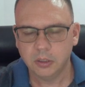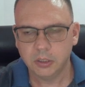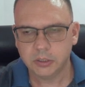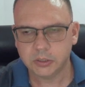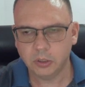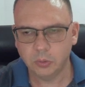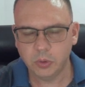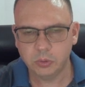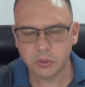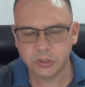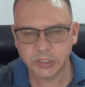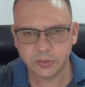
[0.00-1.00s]
so we
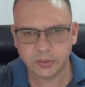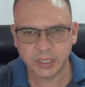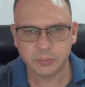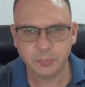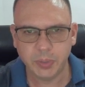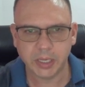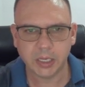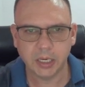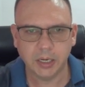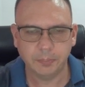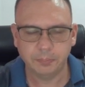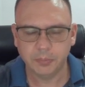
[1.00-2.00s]
will see things pick
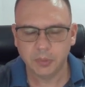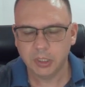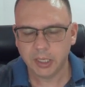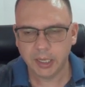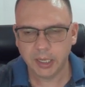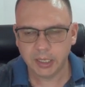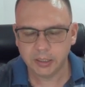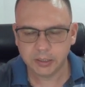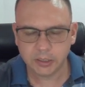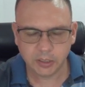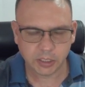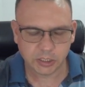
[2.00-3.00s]
up,
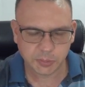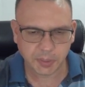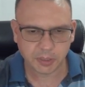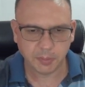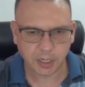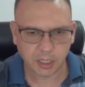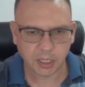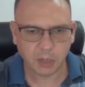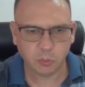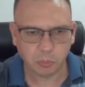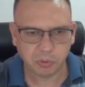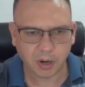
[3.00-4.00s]
and you can expect to make a lot
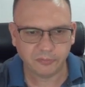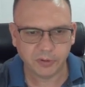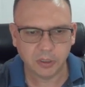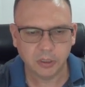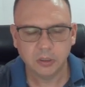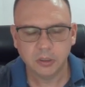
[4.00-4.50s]
more profit.